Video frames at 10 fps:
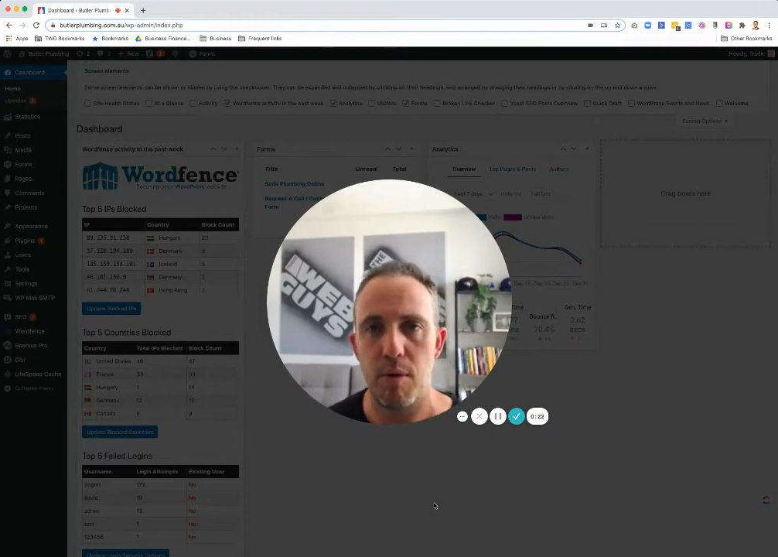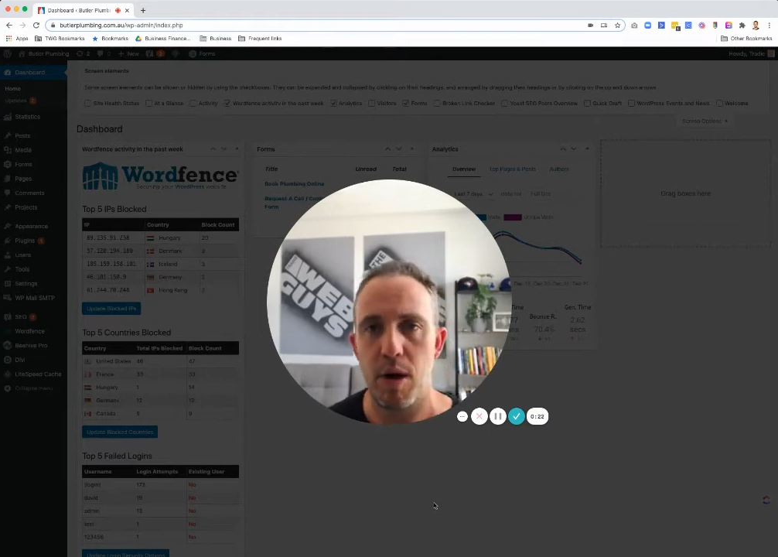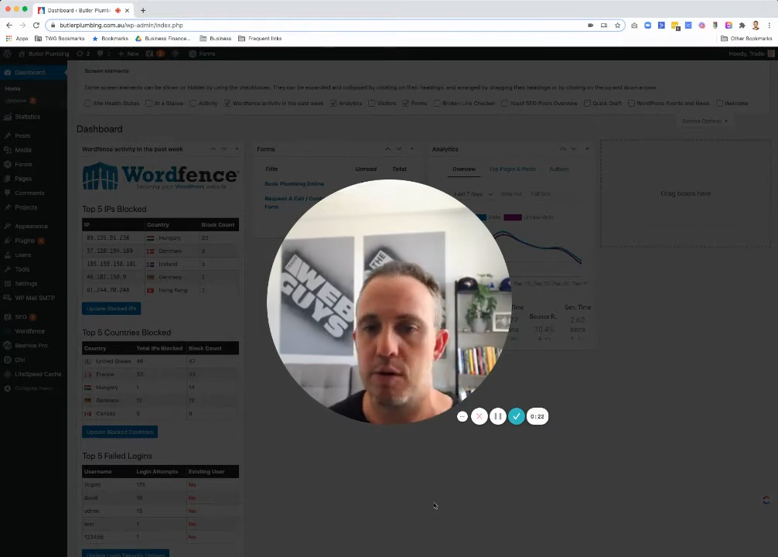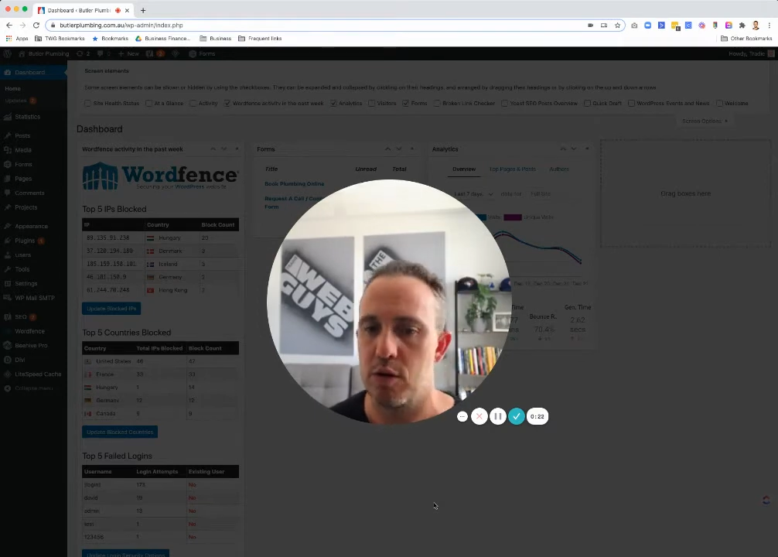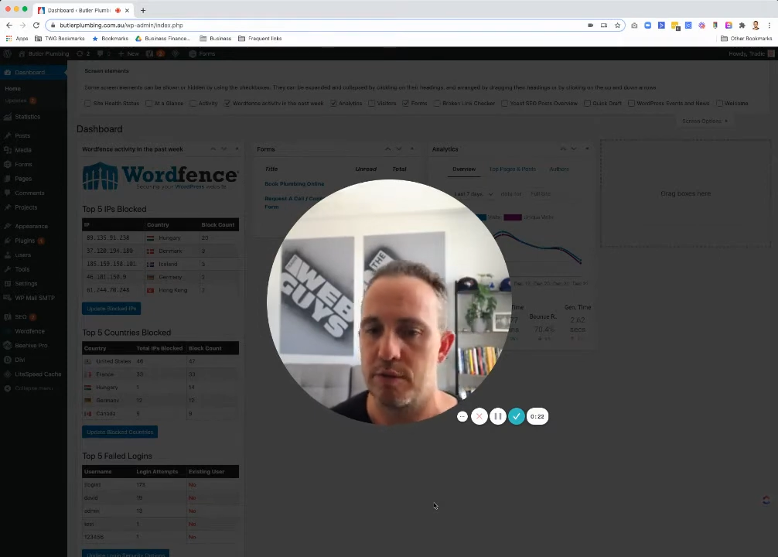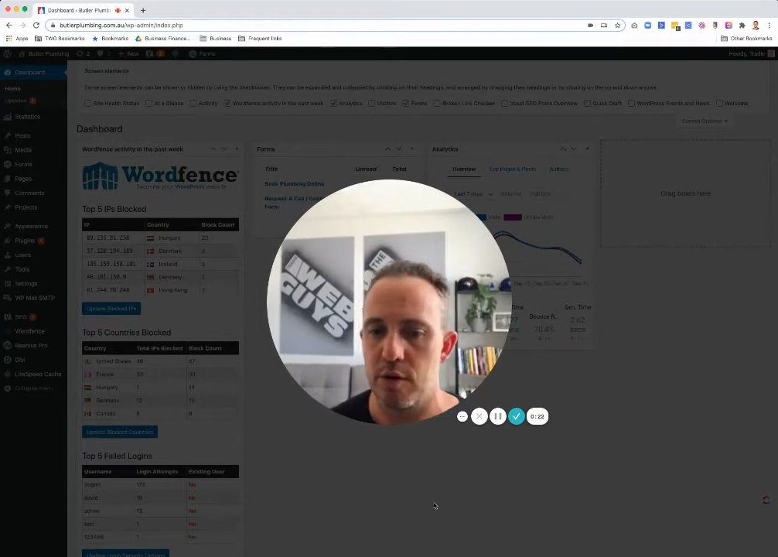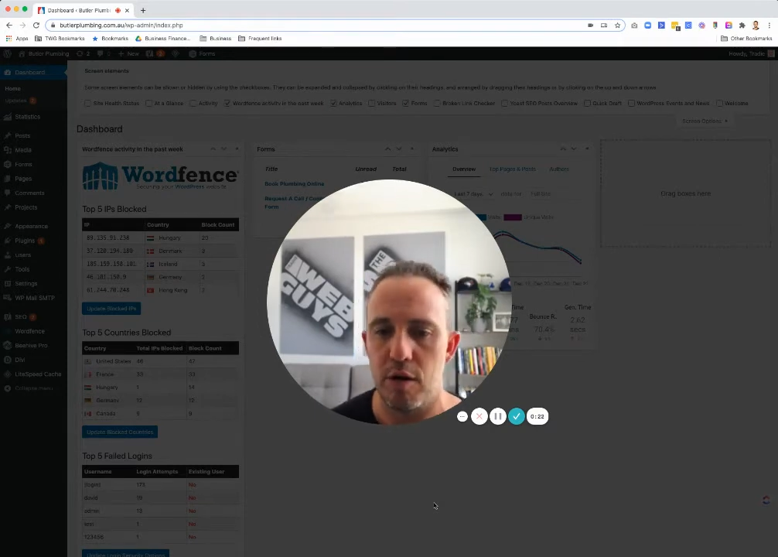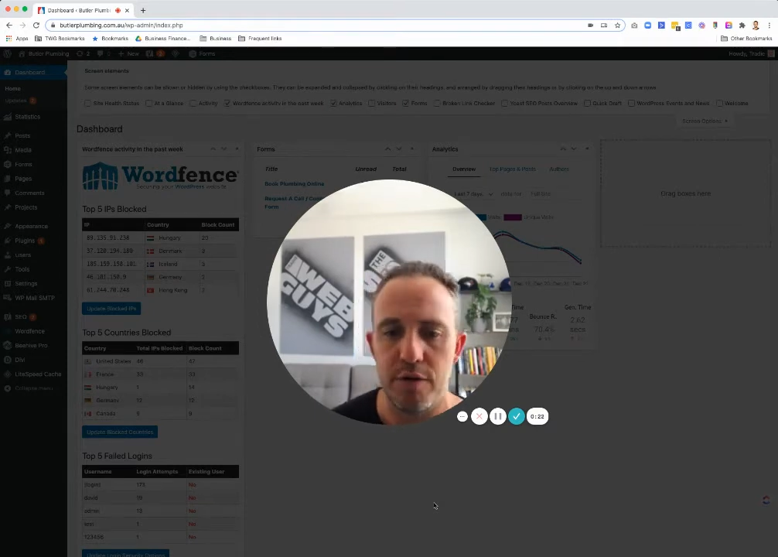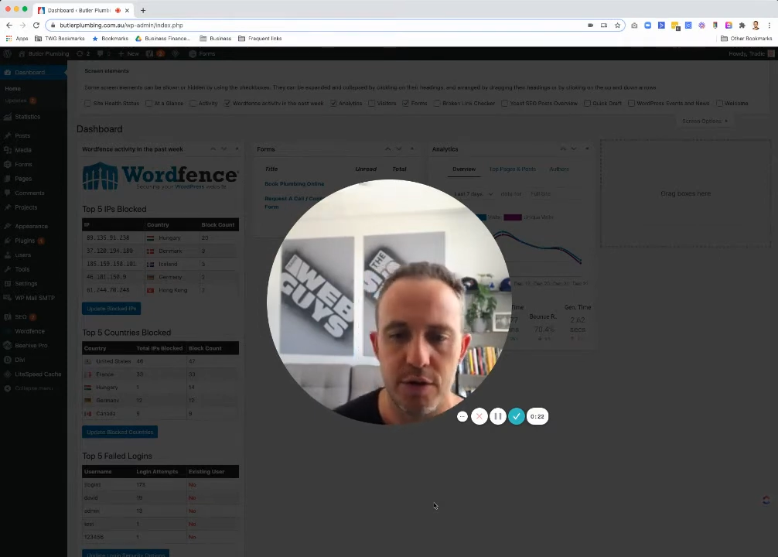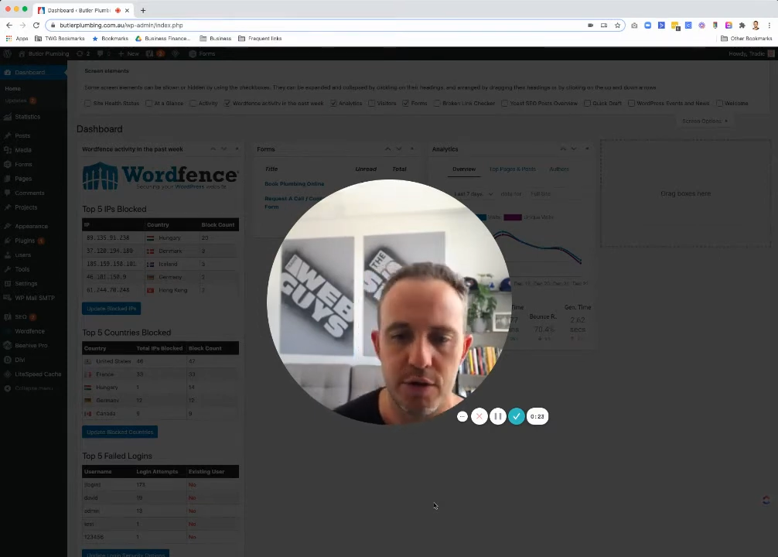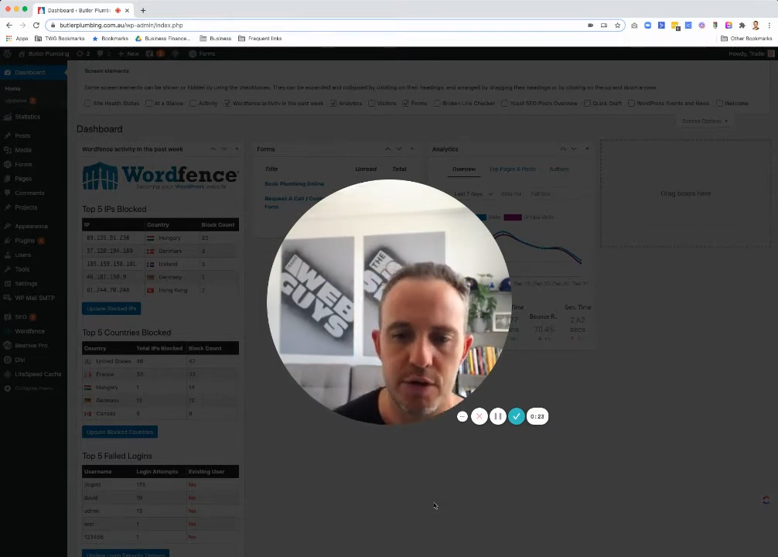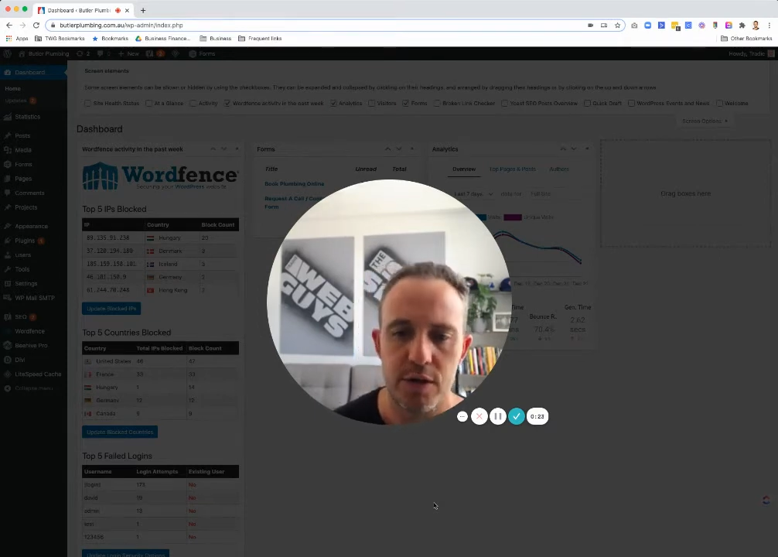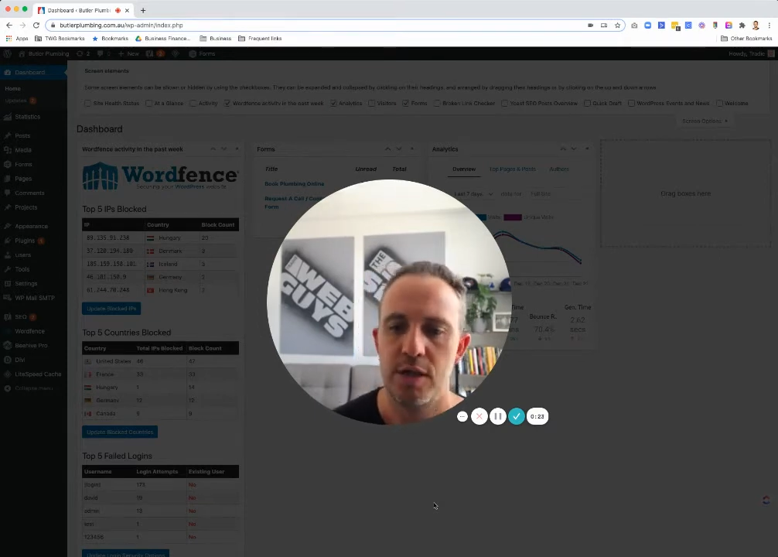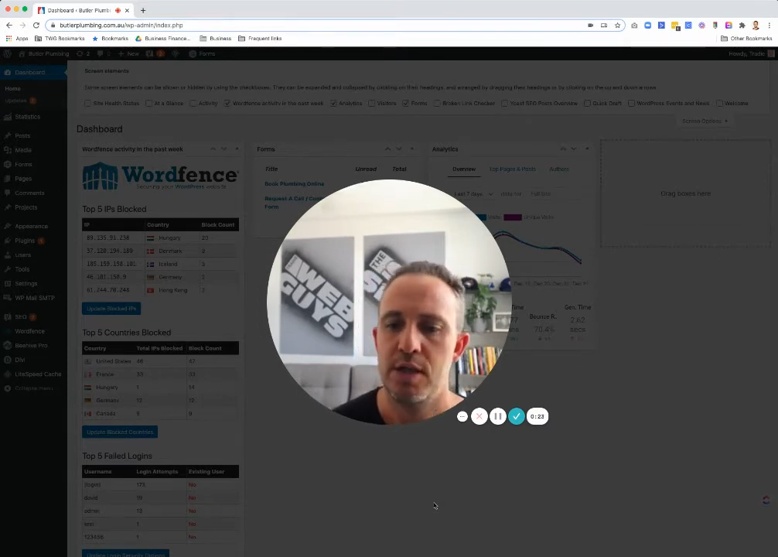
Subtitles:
Microsoft Office,